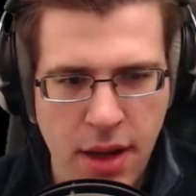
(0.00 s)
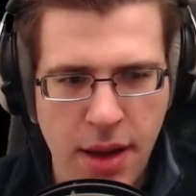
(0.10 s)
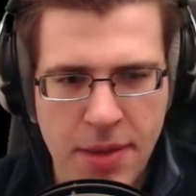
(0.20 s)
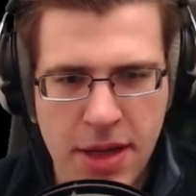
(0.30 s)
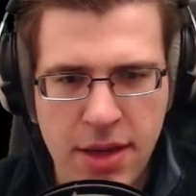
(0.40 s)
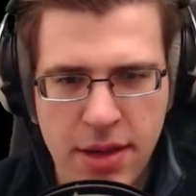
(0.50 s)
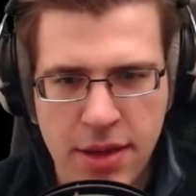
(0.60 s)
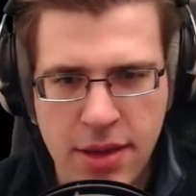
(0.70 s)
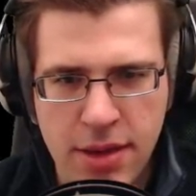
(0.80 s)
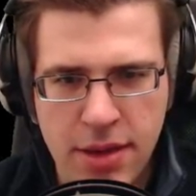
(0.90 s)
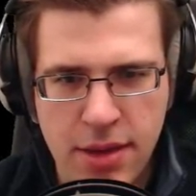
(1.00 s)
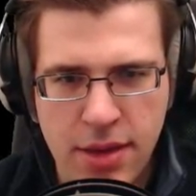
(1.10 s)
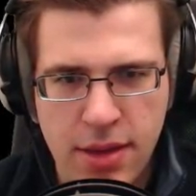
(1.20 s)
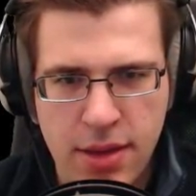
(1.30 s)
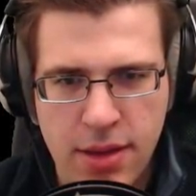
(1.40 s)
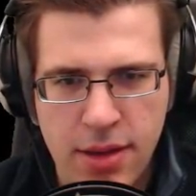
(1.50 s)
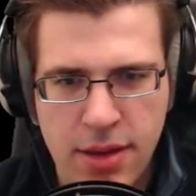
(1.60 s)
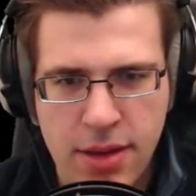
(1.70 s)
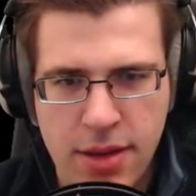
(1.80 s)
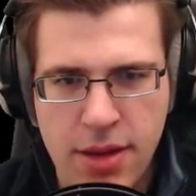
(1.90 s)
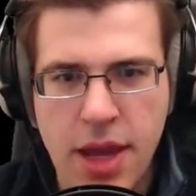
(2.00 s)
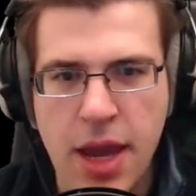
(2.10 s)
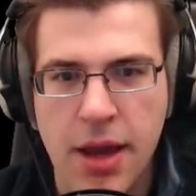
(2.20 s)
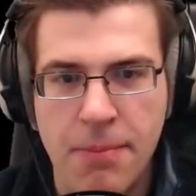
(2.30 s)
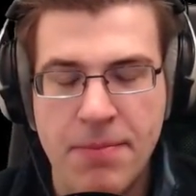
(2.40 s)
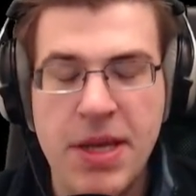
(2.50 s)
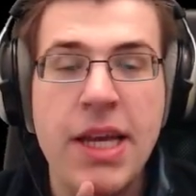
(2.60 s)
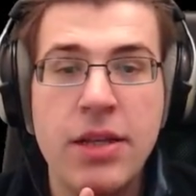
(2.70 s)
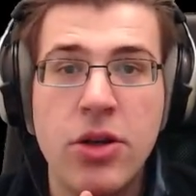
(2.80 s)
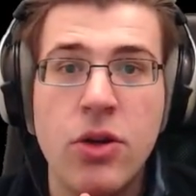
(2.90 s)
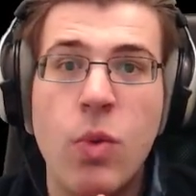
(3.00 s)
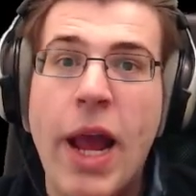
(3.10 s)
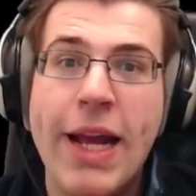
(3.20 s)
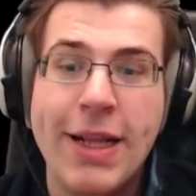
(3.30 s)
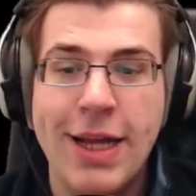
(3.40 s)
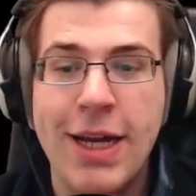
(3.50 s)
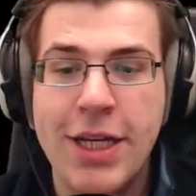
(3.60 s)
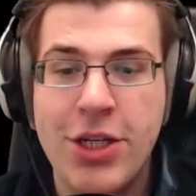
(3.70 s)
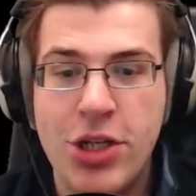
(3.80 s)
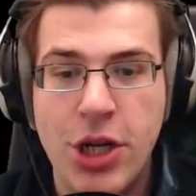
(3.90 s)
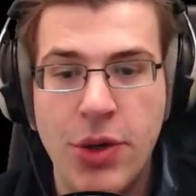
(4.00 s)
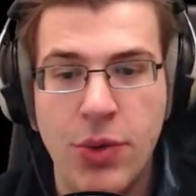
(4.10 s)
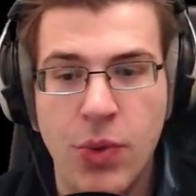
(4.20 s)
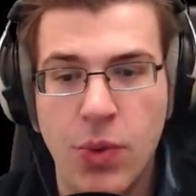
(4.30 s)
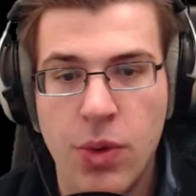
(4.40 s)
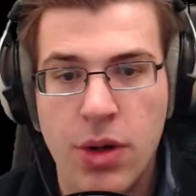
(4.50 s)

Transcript: I mean, there, he's on rank 9 too.